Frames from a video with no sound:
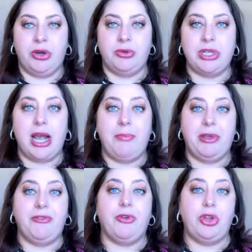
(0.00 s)

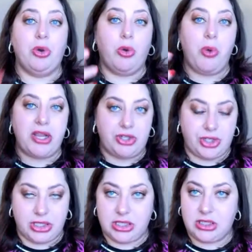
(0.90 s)
topic for your
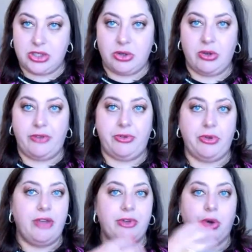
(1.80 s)
questions. So if you
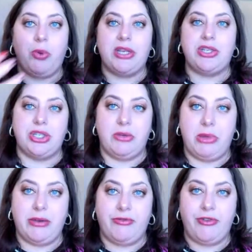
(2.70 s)
have a question about